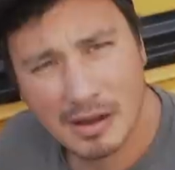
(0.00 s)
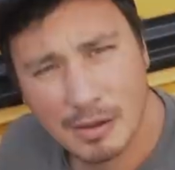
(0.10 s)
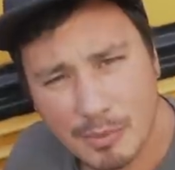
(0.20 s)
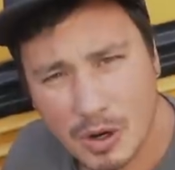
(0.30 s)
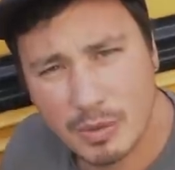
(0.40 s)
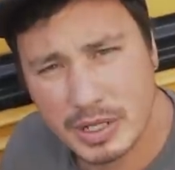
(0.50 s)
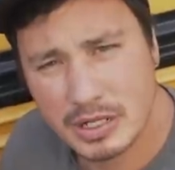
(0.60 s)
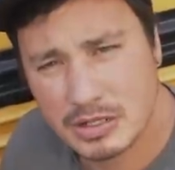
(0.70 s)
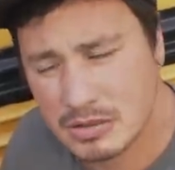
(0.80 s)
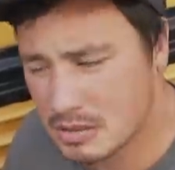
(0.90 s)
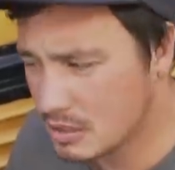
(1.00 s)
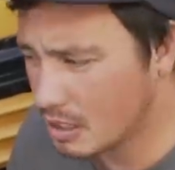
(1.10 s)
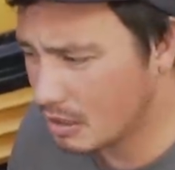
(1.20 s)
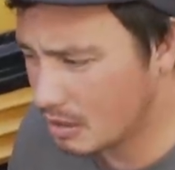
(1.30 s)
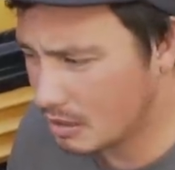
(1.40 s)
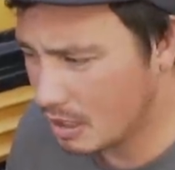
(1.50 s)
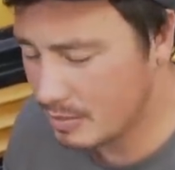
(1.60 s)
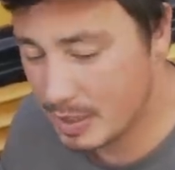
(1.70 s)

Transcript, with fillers: Moment of truth, y'all. I'm going